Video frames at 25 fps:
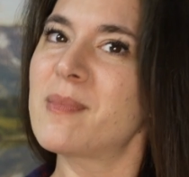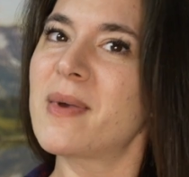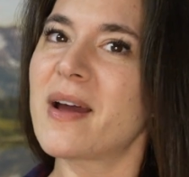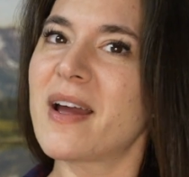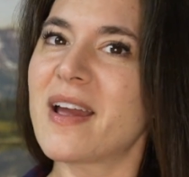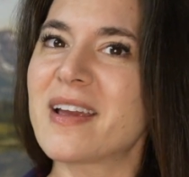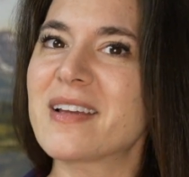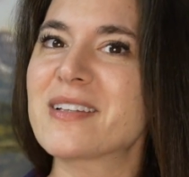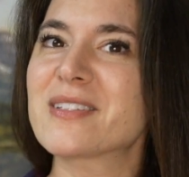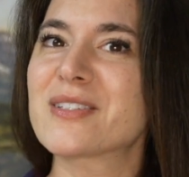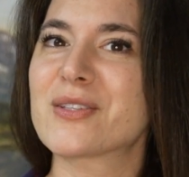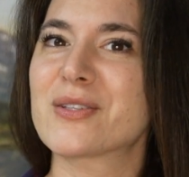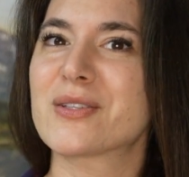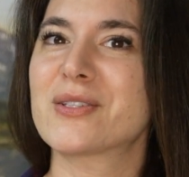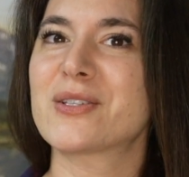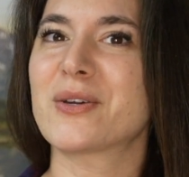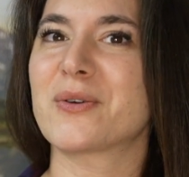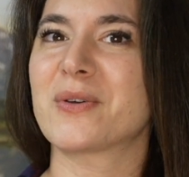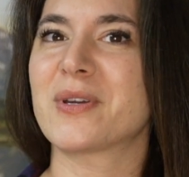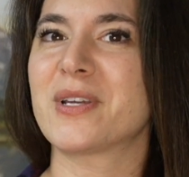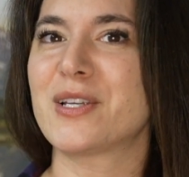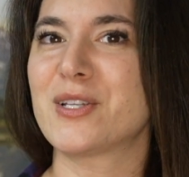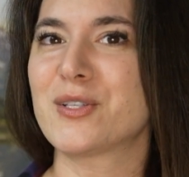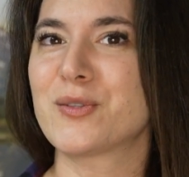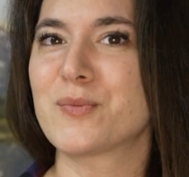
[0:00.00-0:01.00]
bikes, so
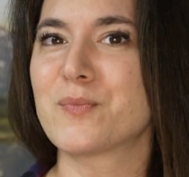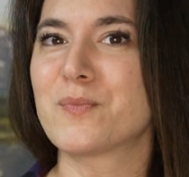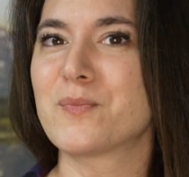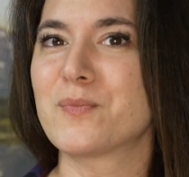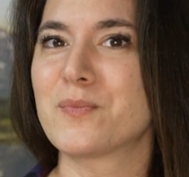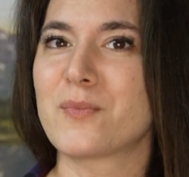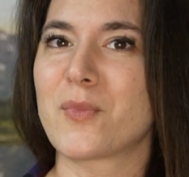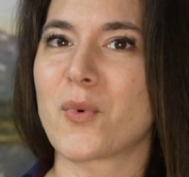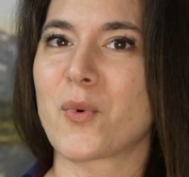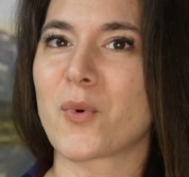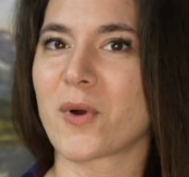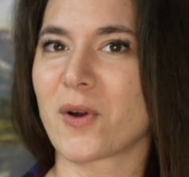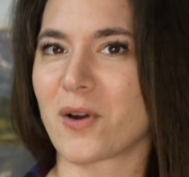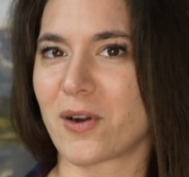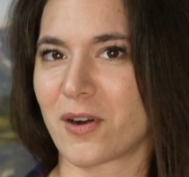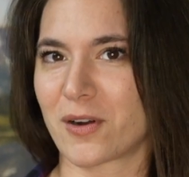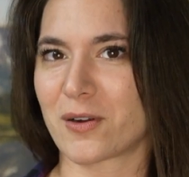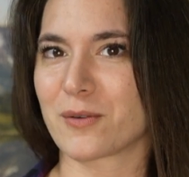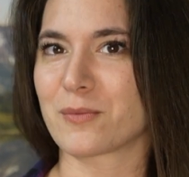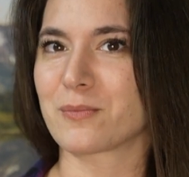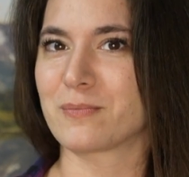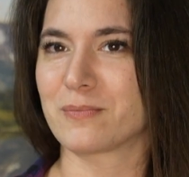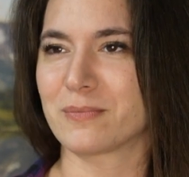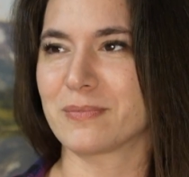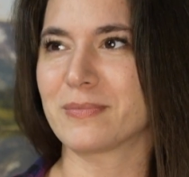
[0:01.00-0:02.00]
he's
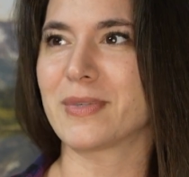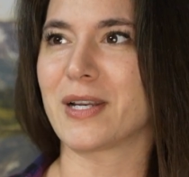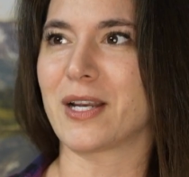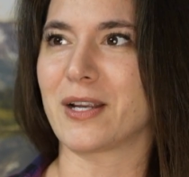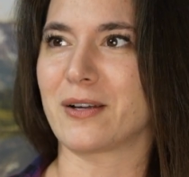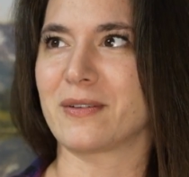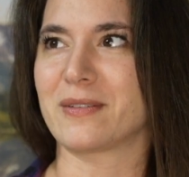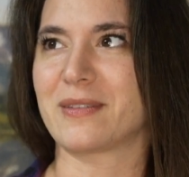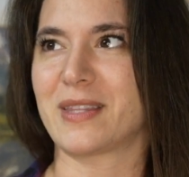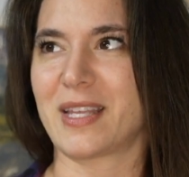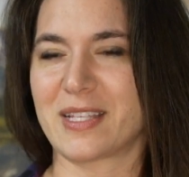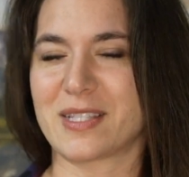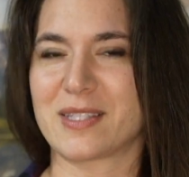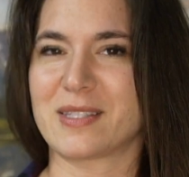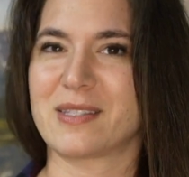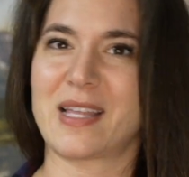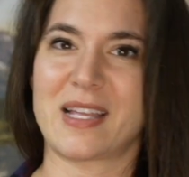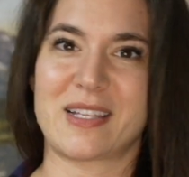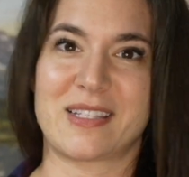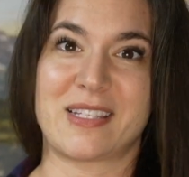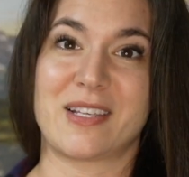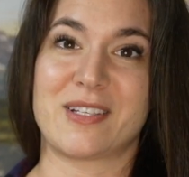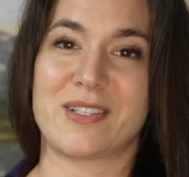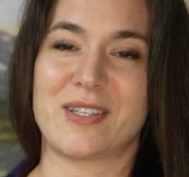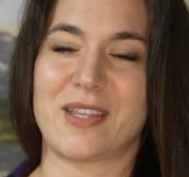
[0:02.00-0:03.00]
more, you know,
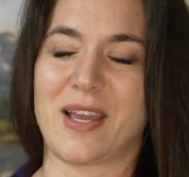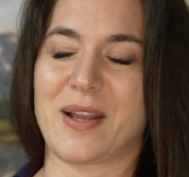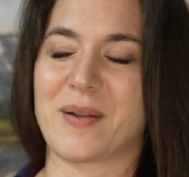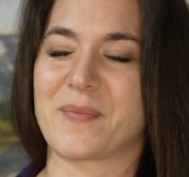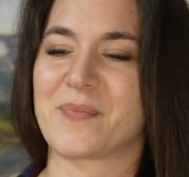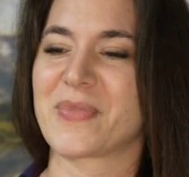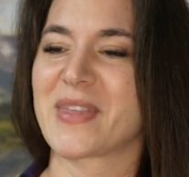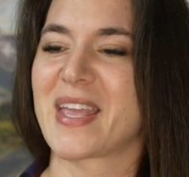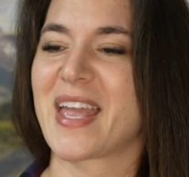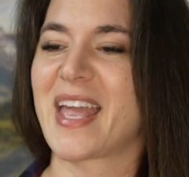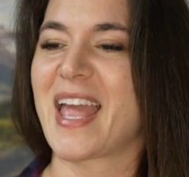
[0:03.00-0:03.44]
that's his thing.